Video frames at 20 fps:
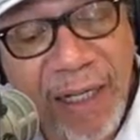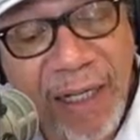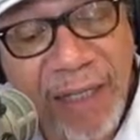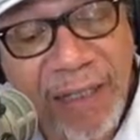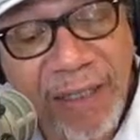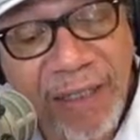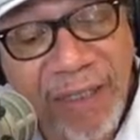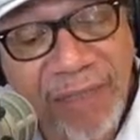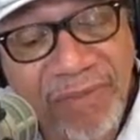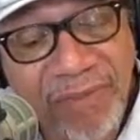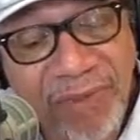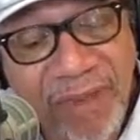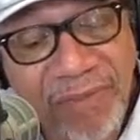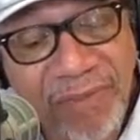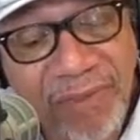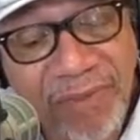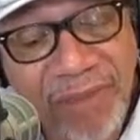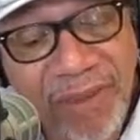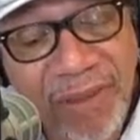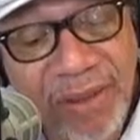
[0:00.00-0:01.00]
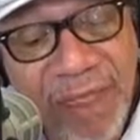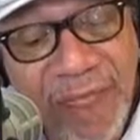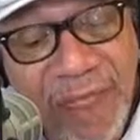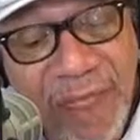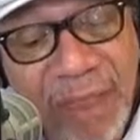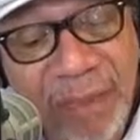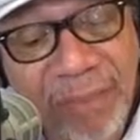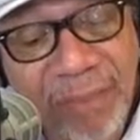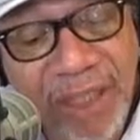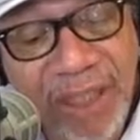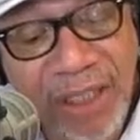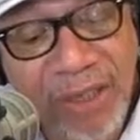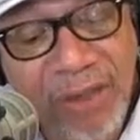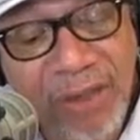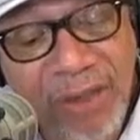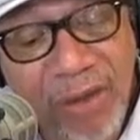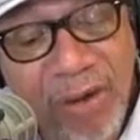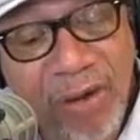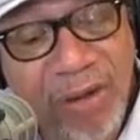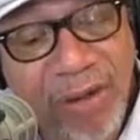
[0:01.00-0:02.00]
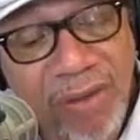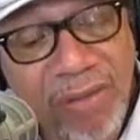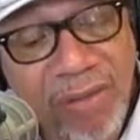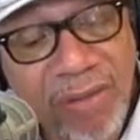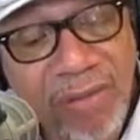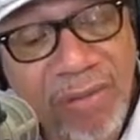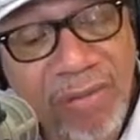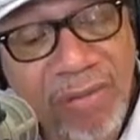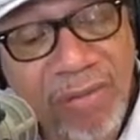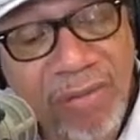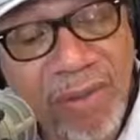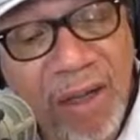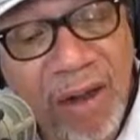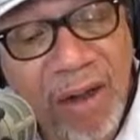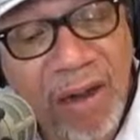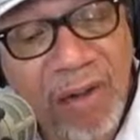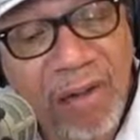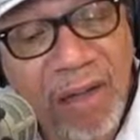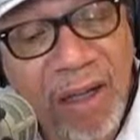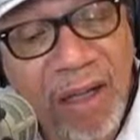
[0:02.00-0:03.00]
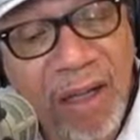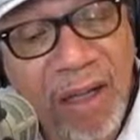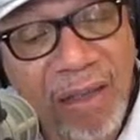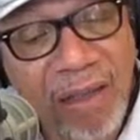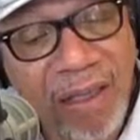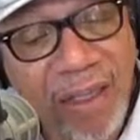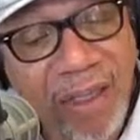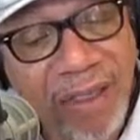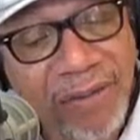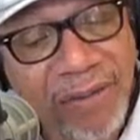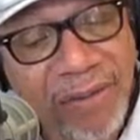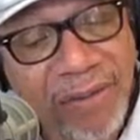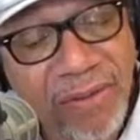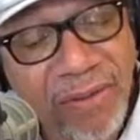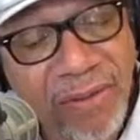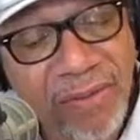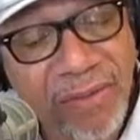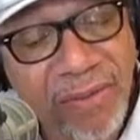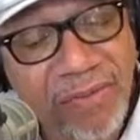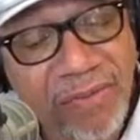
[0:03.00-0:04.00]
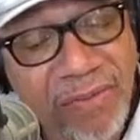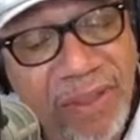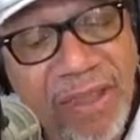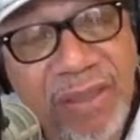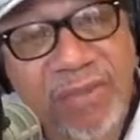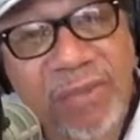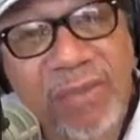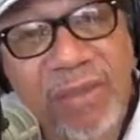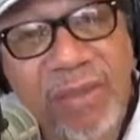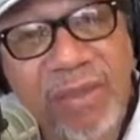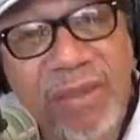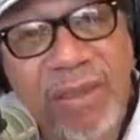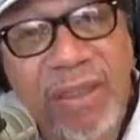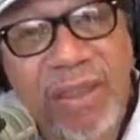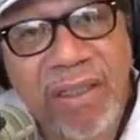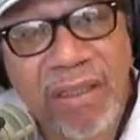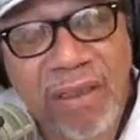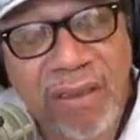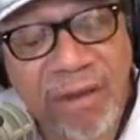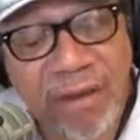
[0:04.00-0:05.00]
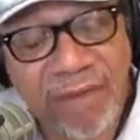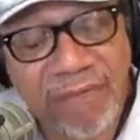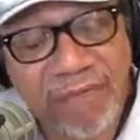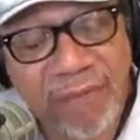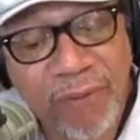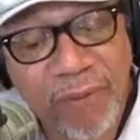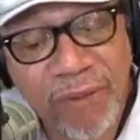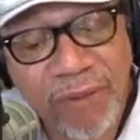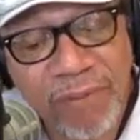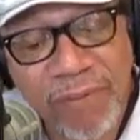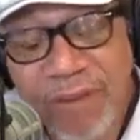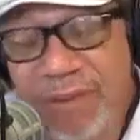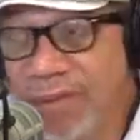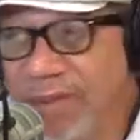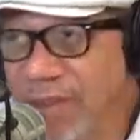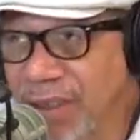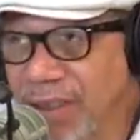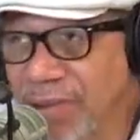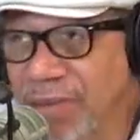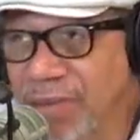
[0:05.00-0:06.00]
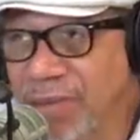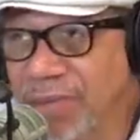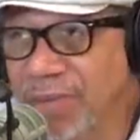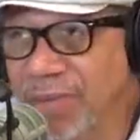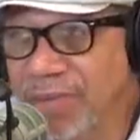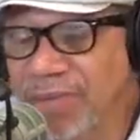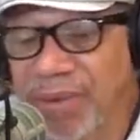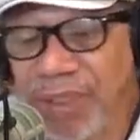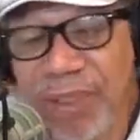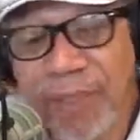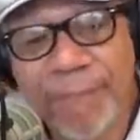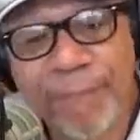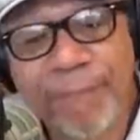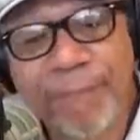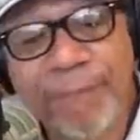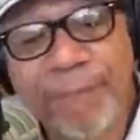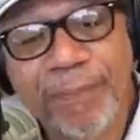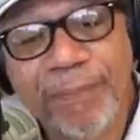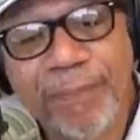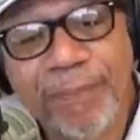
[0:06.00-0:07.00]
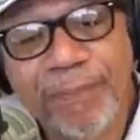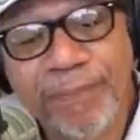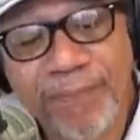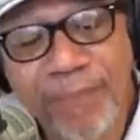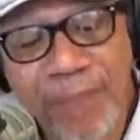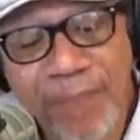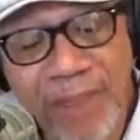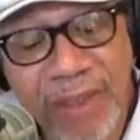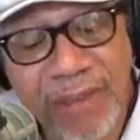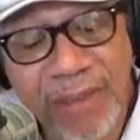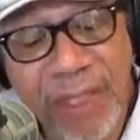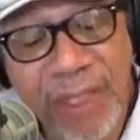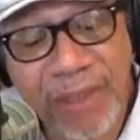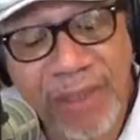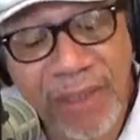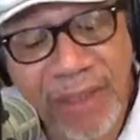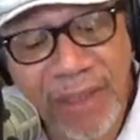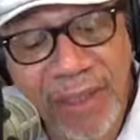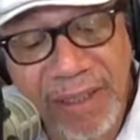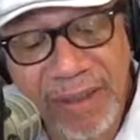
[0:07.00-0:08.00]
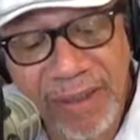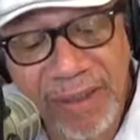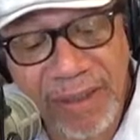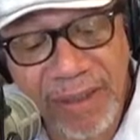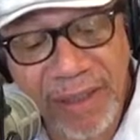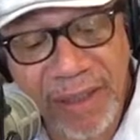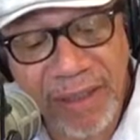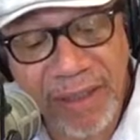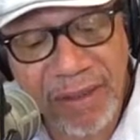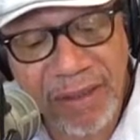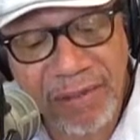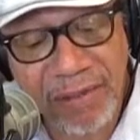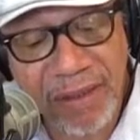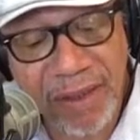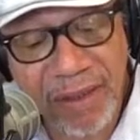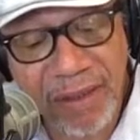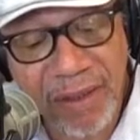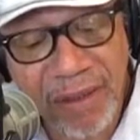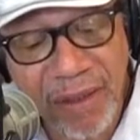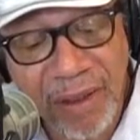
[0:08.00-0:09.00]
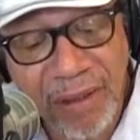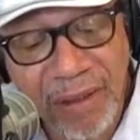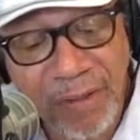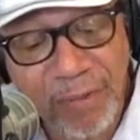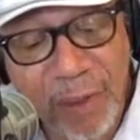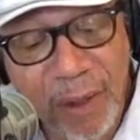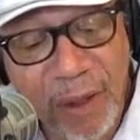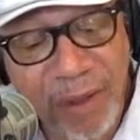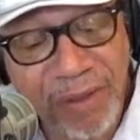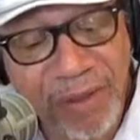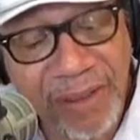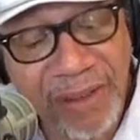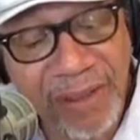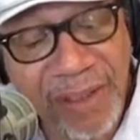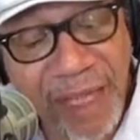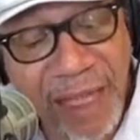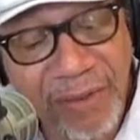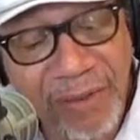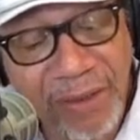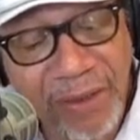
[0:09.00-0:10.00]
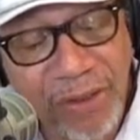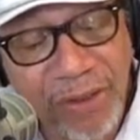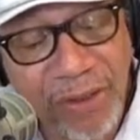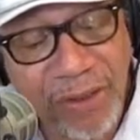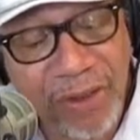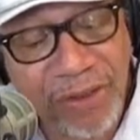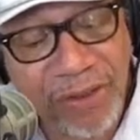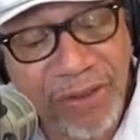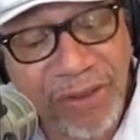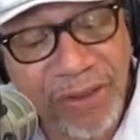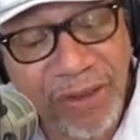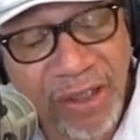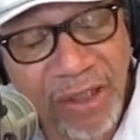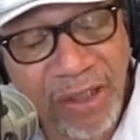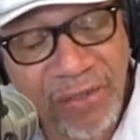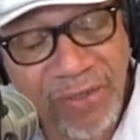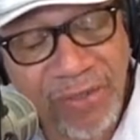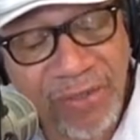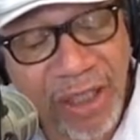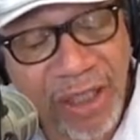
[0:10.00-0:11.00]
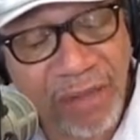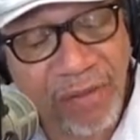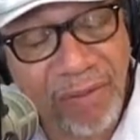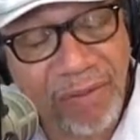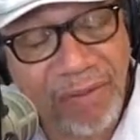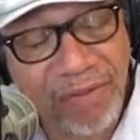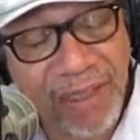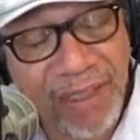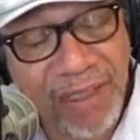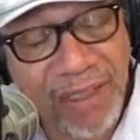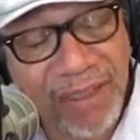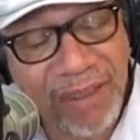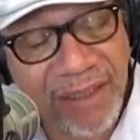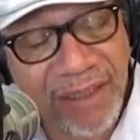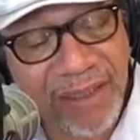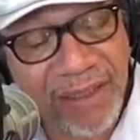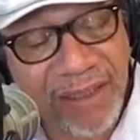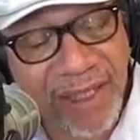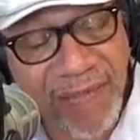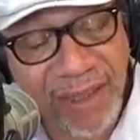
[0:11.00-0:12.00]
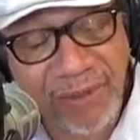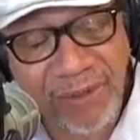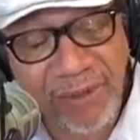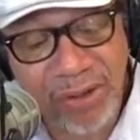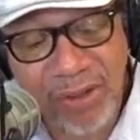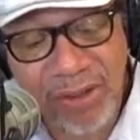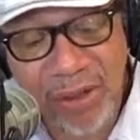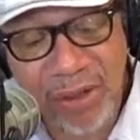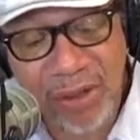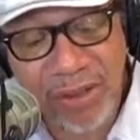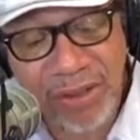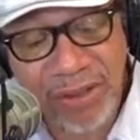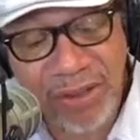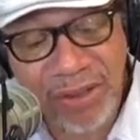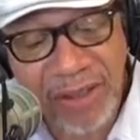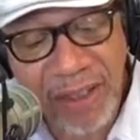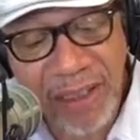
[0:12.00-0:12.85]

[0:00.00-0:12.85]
individuals are now being charged. All Caucasian, 2 of which were in law enforcement. Yeah, you heard me right. This happened in 1983. Spalding County, Georgia Sheriff Darrell Dix announced the charges,